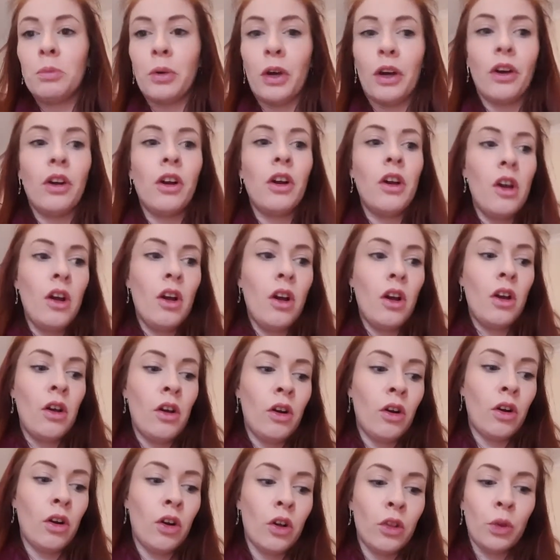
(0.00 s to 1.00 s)
But
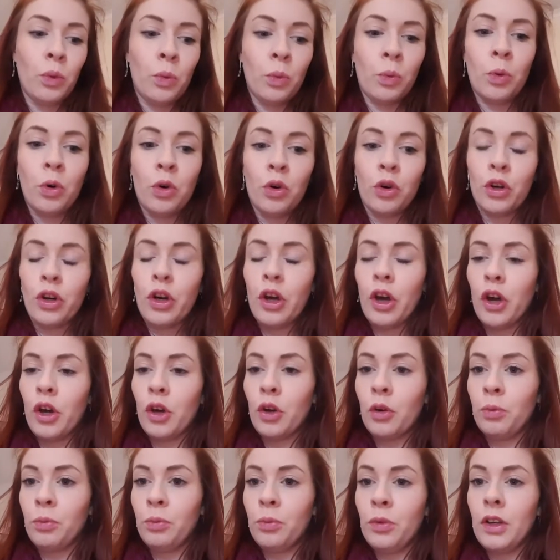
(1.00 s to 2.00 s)
on the walk
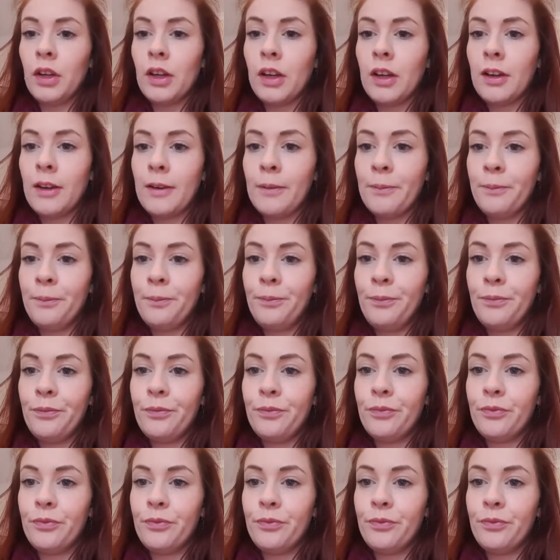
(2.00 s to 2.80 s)
home